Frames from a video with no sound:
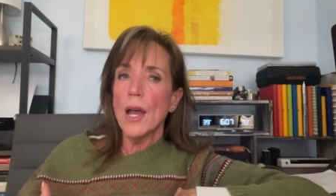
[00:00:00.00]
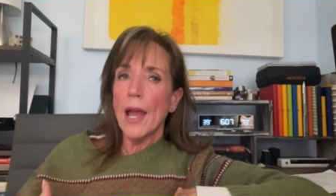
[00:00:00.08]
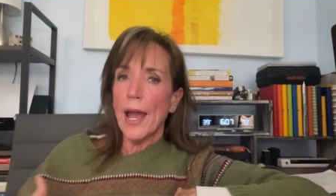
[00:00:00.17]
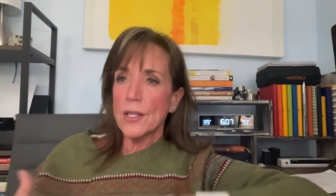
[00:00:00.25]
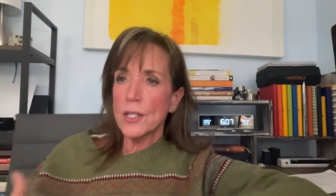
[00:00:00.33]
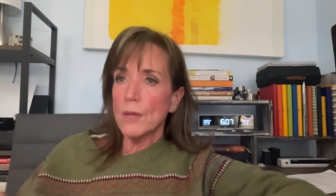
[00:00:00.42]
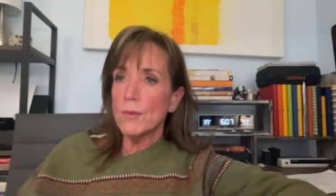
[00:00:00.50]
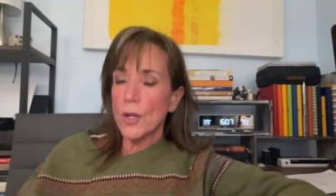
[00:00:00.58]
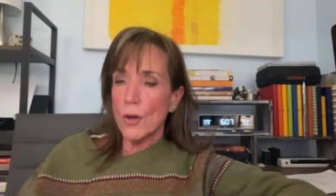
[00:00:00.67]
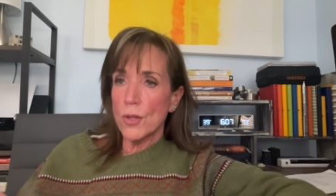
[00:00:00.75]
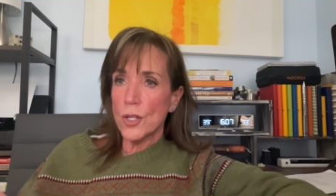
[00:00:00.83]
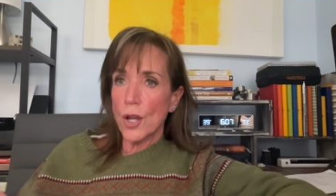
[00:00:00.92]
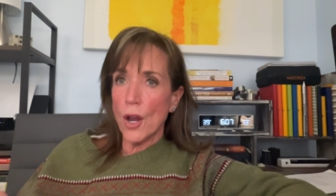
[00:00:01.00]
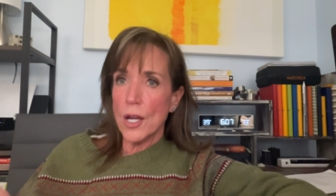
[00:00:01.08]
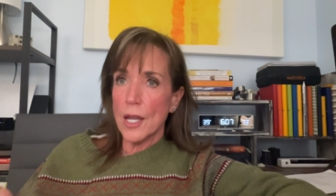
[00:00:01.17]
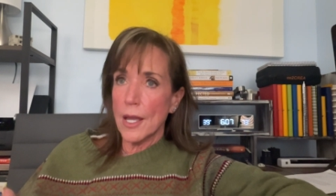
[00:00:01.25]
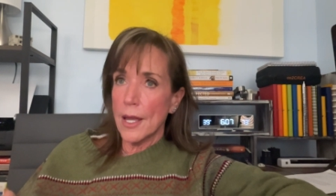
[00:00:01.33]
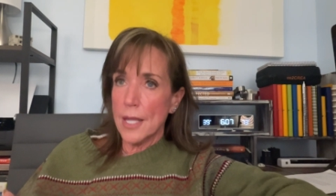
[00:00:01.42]
ask them to go to the
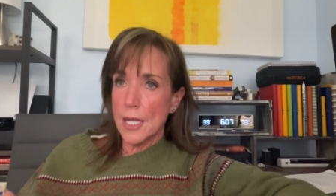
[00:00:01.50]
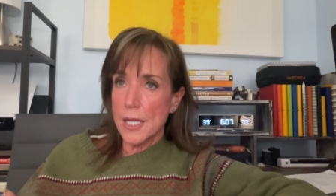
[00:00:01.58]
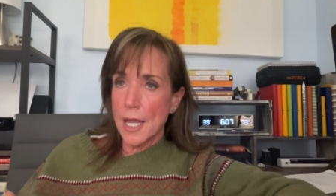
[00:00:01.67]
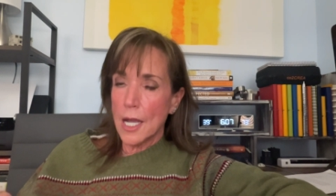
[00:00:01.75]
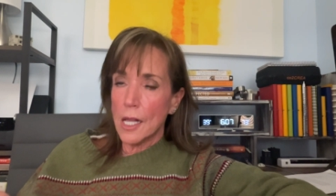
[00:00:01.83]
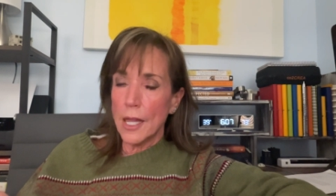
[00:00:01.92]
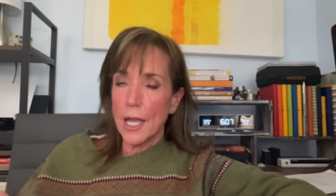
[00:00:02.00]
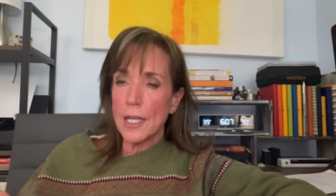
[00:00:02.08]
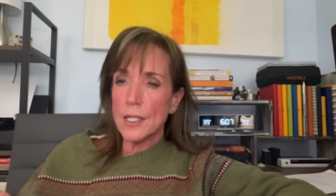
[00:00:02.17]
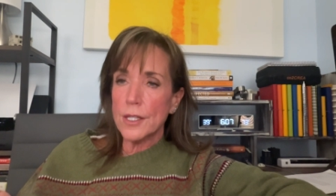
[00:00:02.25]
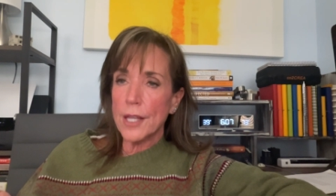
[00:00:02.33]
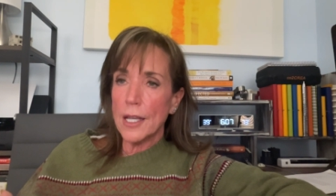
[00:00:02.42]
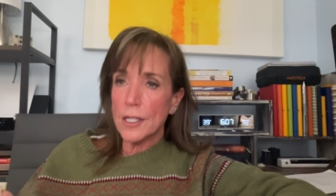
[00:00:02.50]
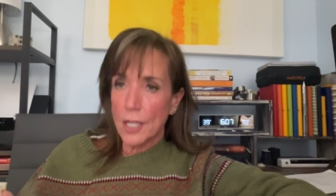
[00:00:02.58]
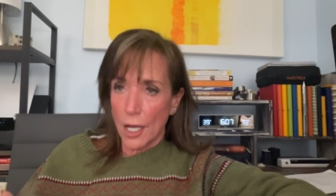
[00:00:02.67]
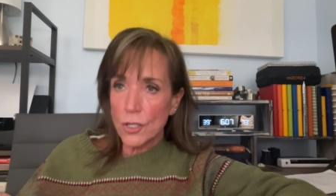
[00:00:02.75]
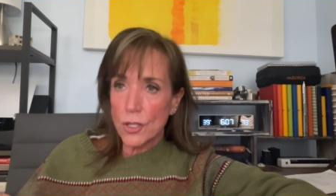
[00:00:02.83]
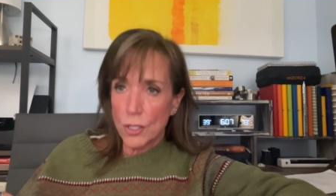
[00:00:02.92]
target and then they click as they
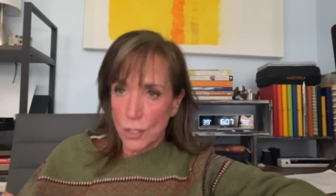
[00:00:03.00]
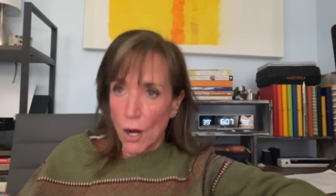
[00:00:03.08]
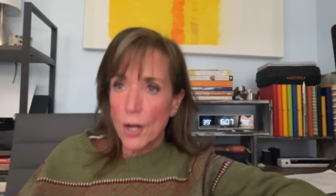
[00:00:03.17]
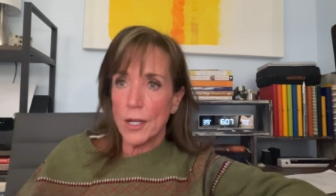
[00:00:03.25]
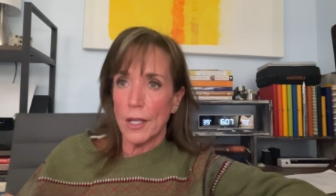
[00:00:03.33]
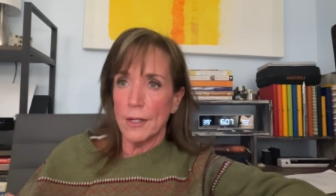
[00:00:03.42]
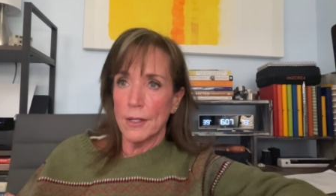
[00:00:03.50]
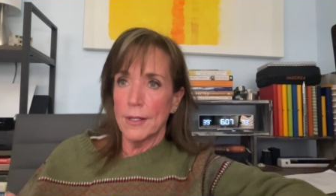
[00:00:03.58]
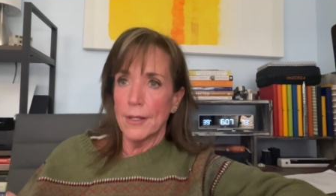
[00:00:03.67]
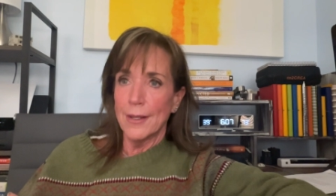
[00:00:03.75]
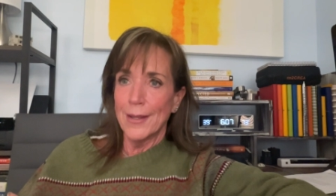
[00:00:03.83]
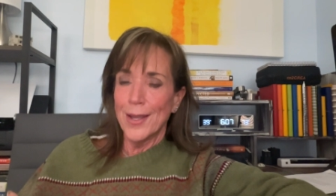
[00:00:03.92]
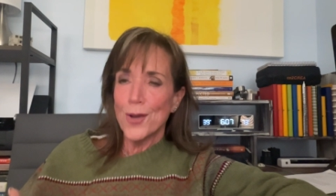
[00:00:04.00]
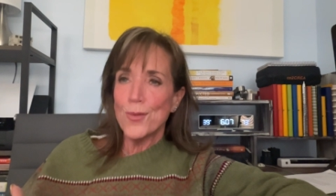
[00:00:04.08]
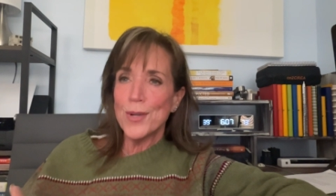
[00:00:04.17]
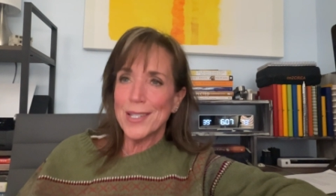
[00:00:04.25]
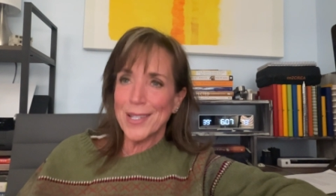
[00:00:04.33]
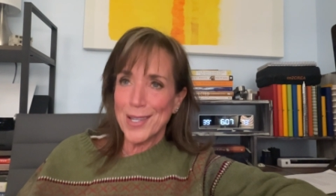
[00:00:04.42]
touch the target,
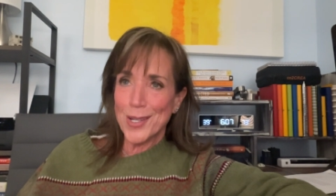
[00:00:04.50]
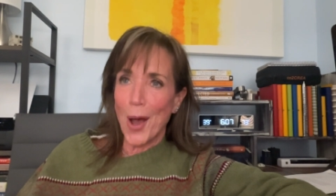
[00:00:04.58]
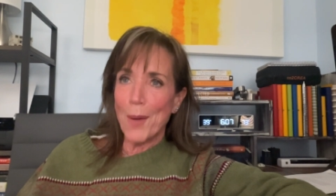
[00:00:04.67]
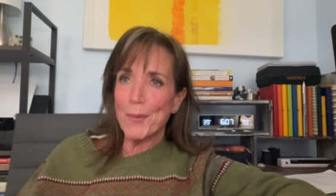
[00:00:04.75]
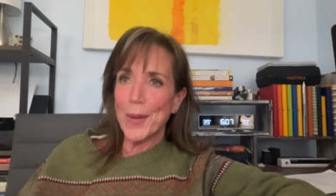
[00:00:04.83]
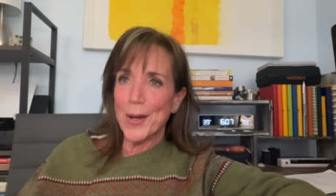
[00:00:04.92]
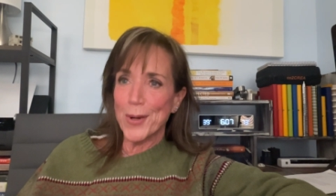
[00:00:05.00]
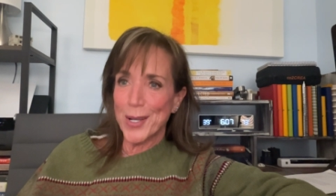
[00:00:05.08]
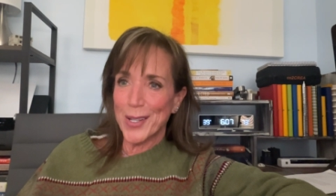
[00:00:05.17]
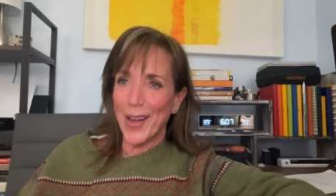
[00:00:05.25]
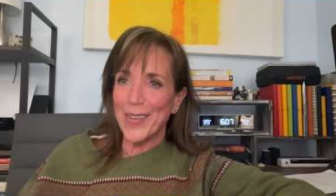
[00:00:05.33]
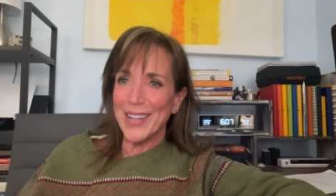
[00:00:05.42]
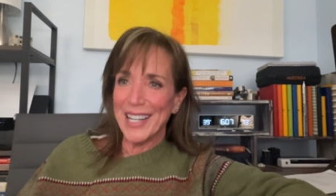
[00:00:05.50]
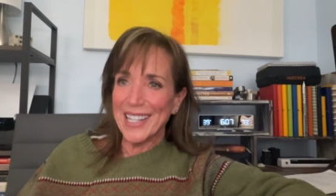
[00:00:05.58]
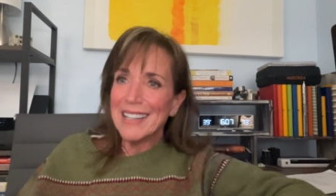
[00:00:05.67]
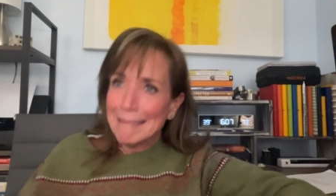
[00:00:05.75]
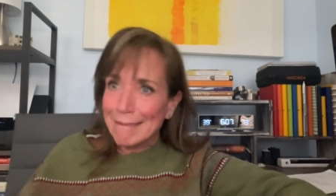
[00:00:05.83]
which is stopping or slowing.